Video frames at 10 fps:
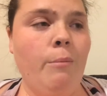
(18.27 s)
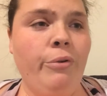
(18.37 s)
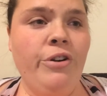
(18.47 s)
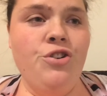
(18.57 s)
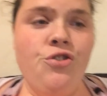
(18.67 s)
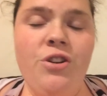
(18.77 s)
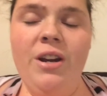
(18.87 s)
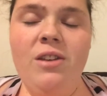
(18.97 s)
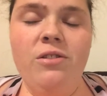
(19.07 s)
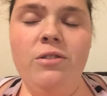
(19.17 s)
pretty sure you
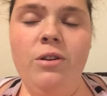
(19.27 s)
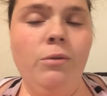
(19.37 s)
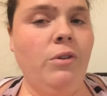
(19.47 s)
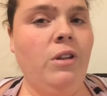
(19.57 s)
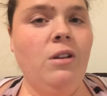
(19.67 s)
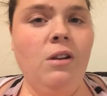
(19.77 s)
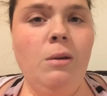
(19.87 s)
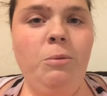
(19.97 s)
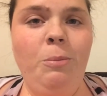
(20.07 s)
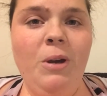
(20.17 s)
guys are the only thing that
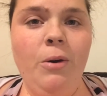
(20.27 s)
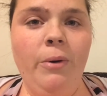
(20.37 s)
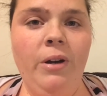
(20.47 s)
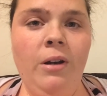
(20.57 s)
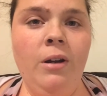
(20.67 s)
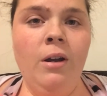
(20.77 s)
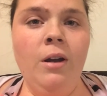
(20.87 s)
keeps me going